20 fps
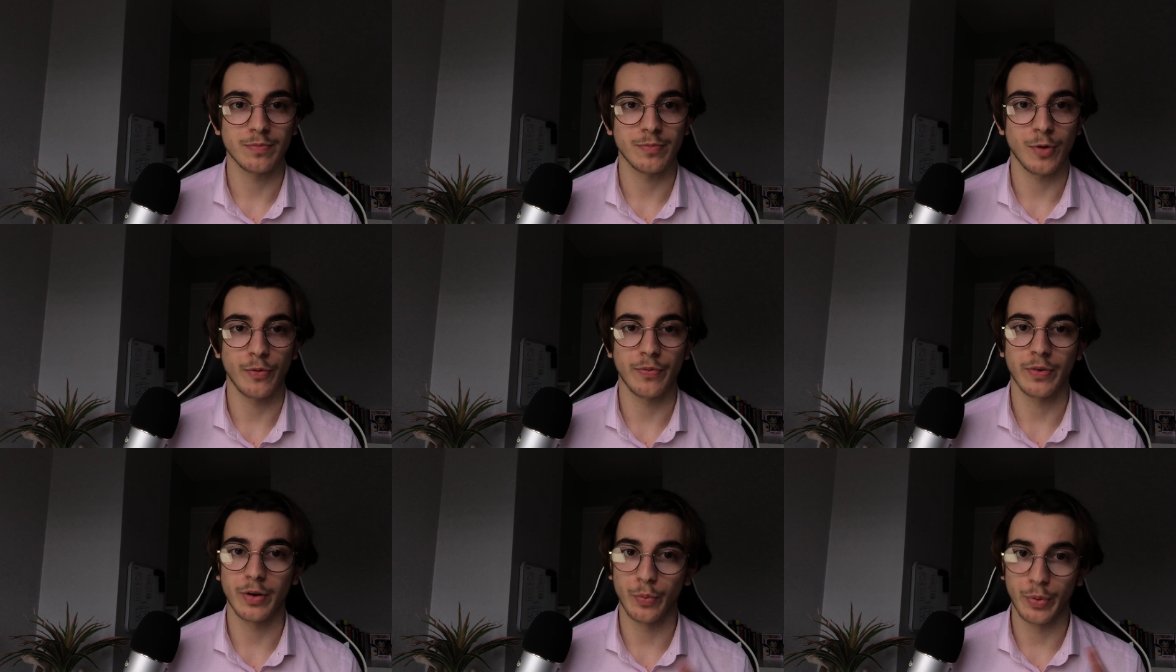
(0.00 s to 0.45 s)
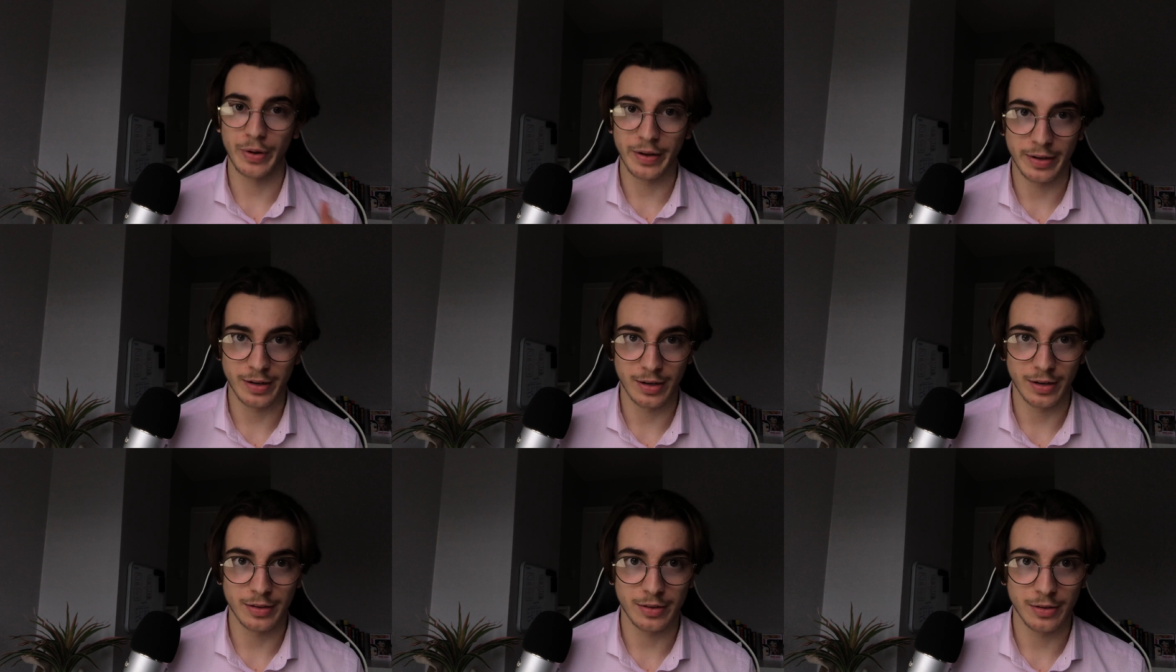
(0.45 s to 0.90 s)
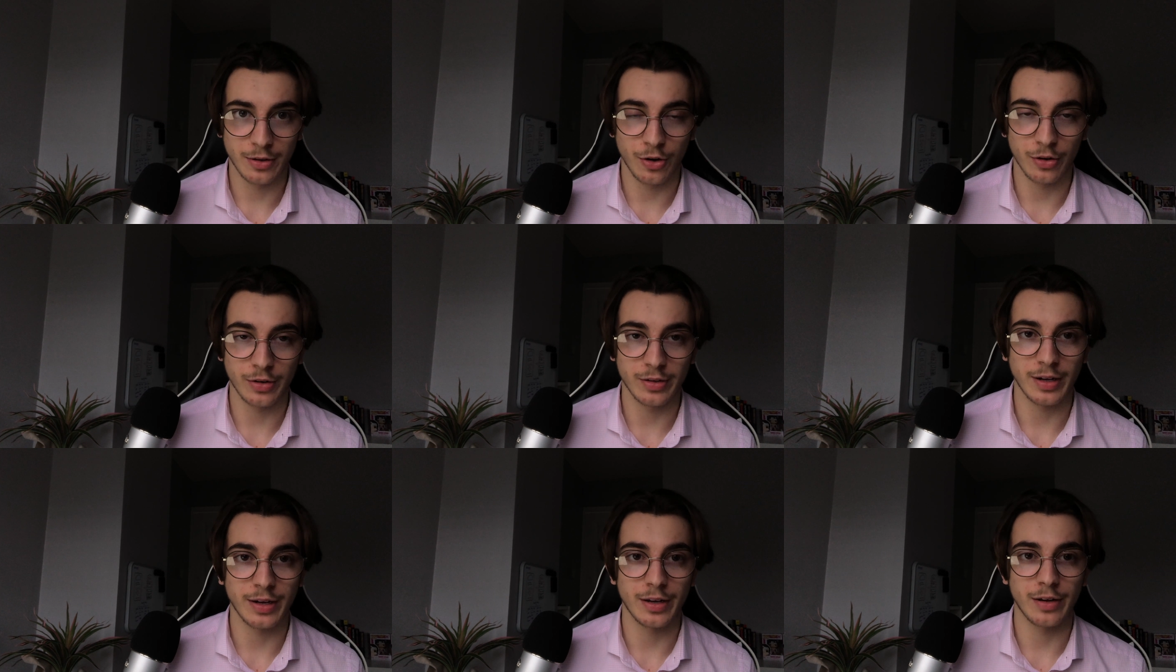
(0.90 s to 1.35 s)
hopefully weekly
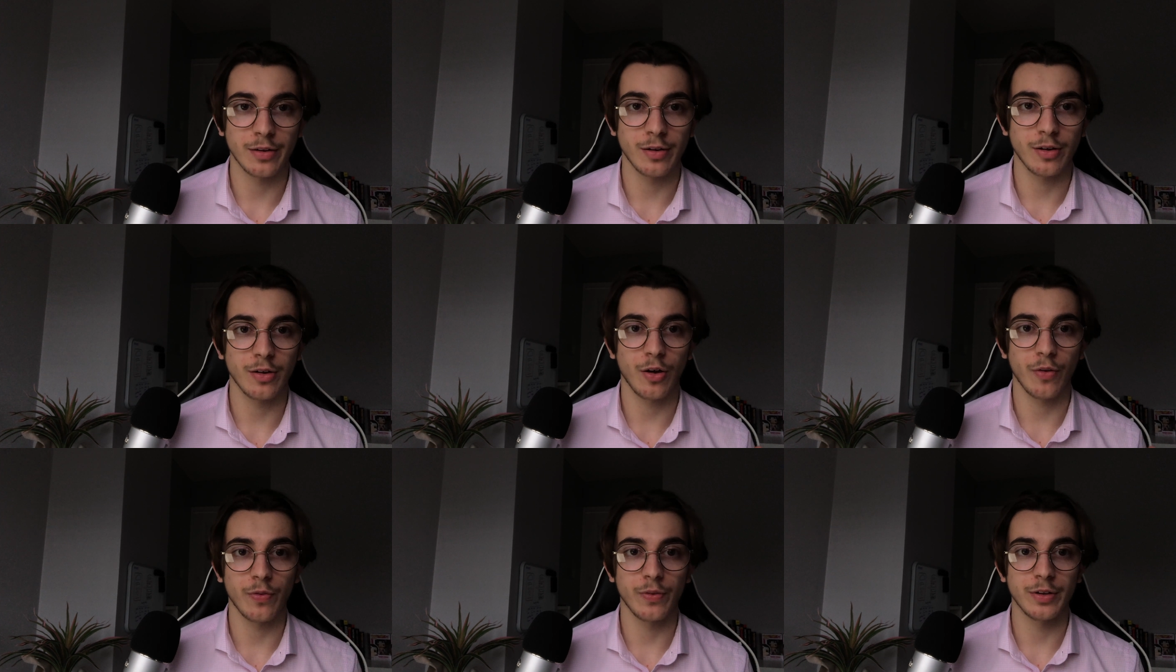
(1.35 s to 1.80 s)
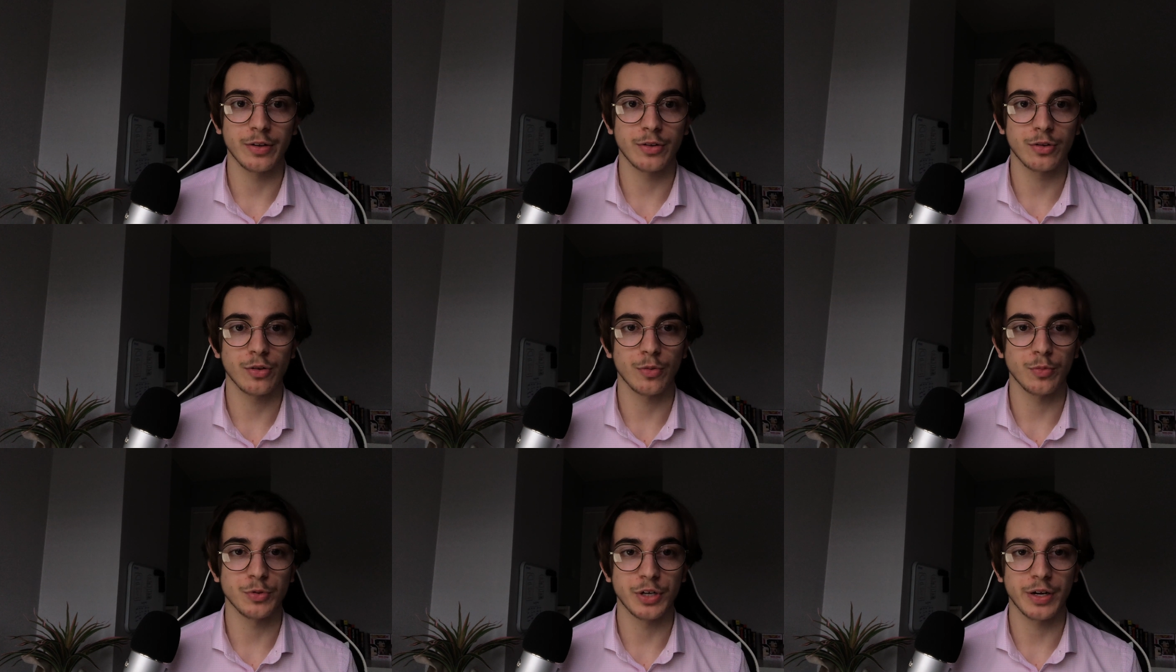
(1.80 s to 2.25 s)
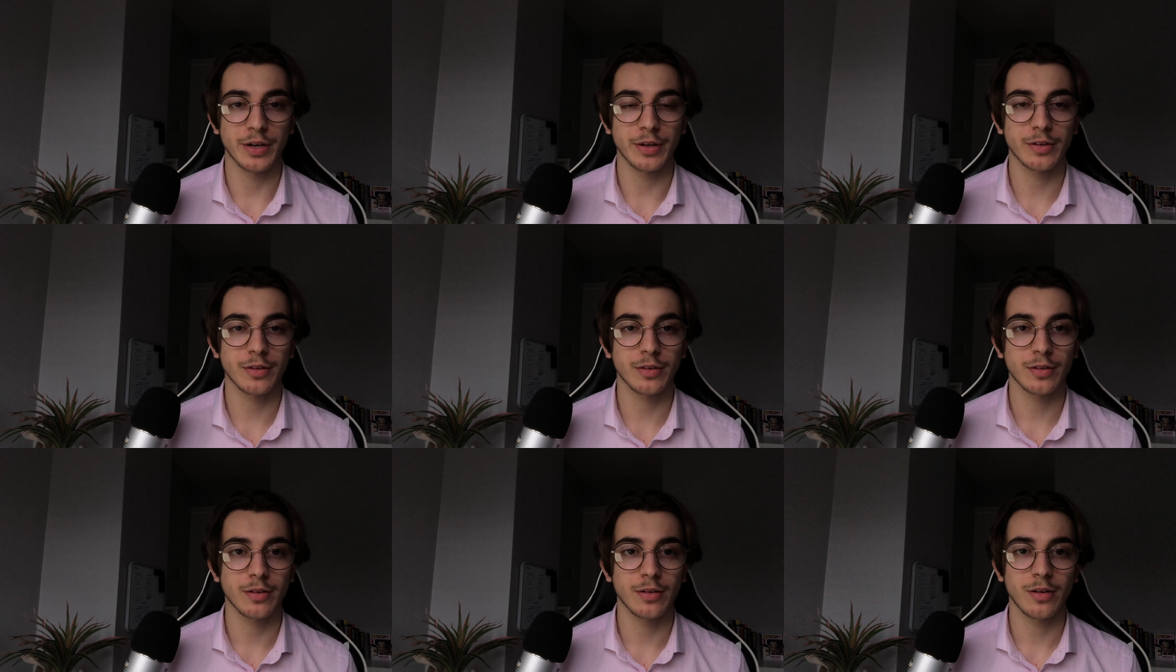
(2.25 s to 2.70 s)
content on these
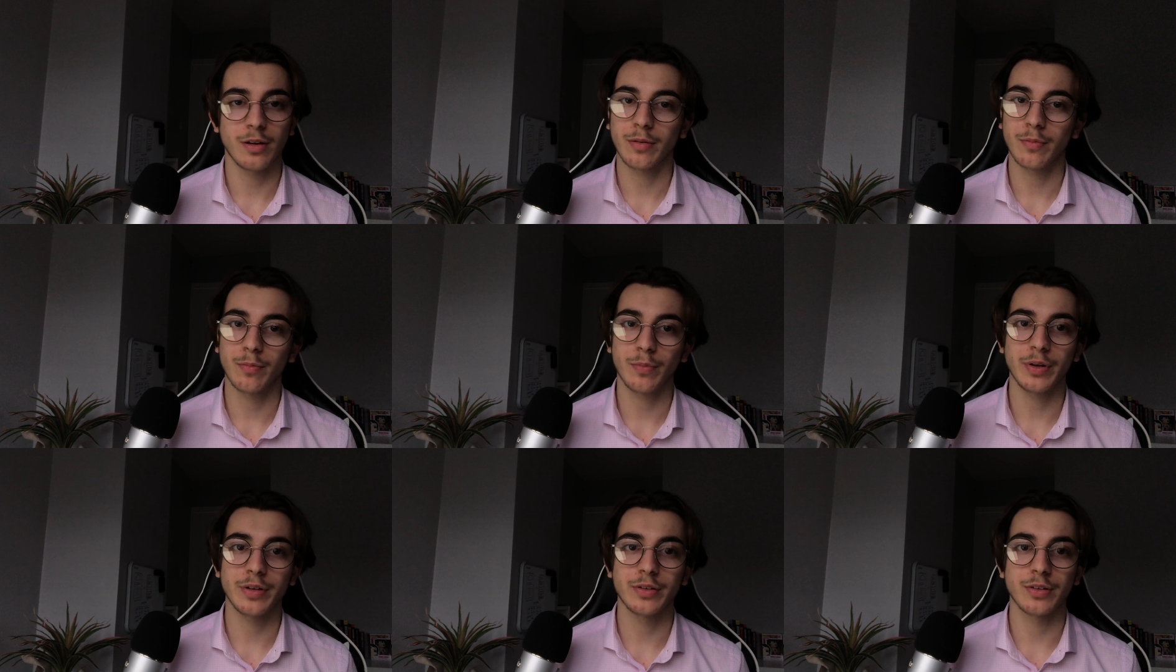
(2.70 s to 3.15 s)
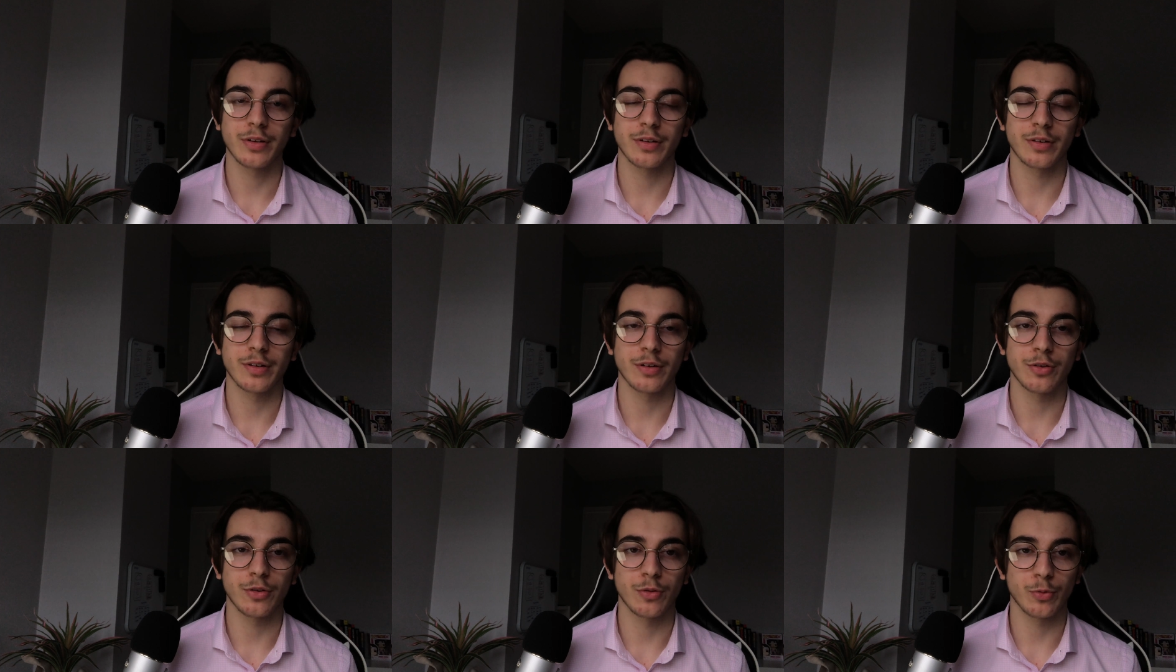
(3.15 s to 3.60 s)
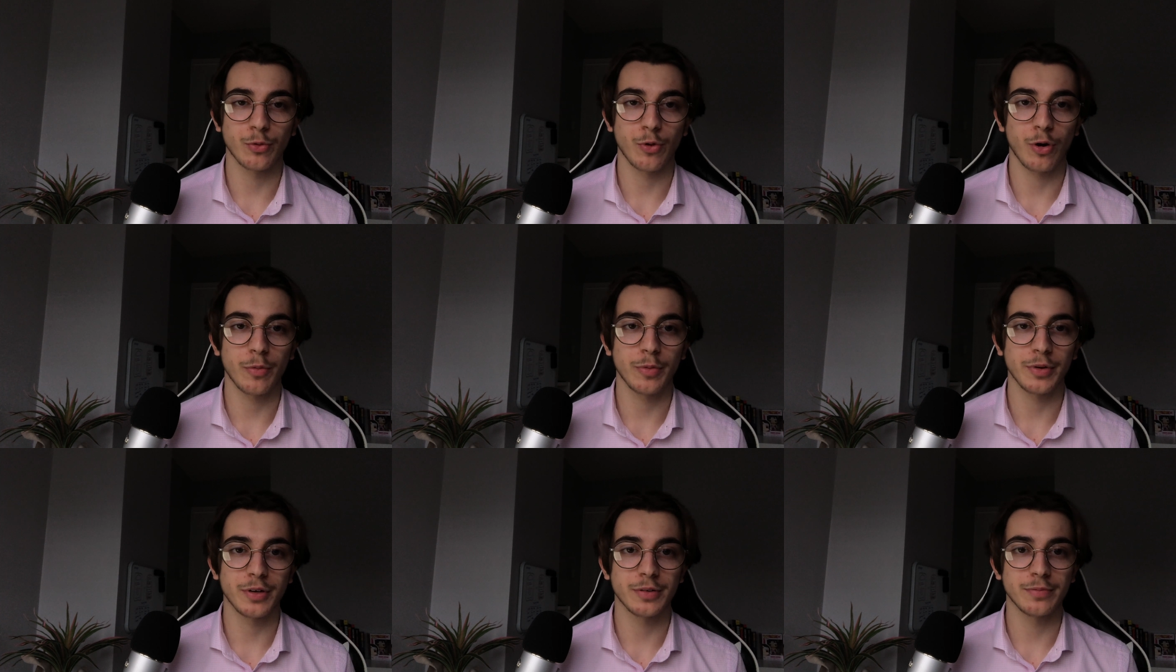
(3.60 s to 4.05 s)
subjects, please consider
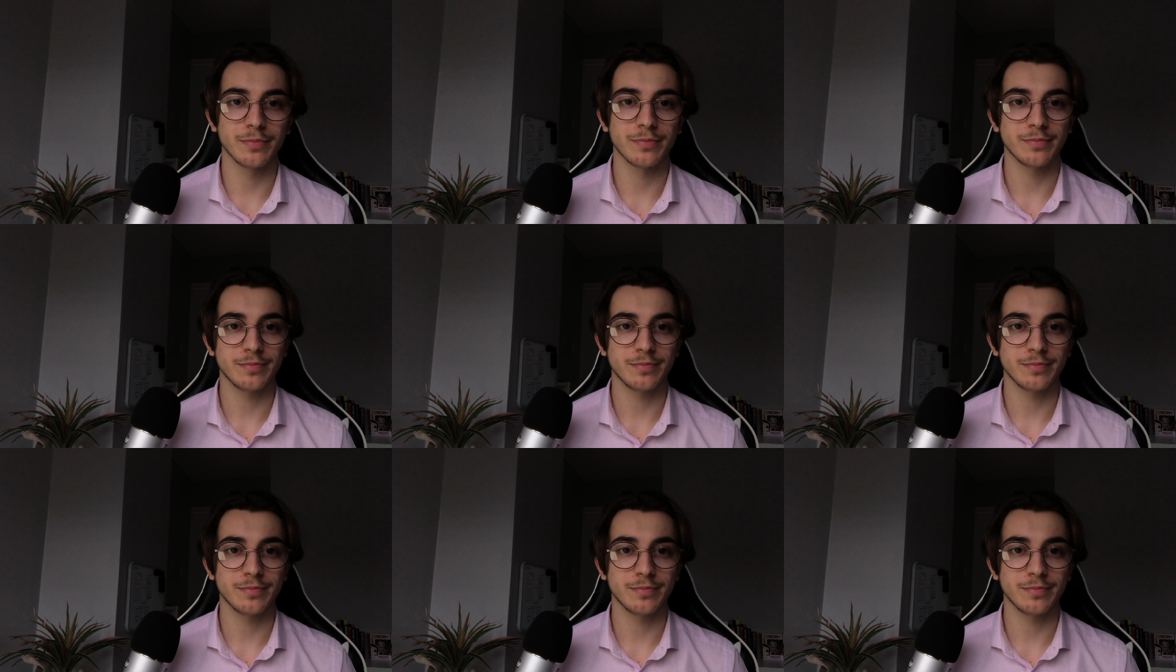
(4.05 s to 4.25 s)
subscribing.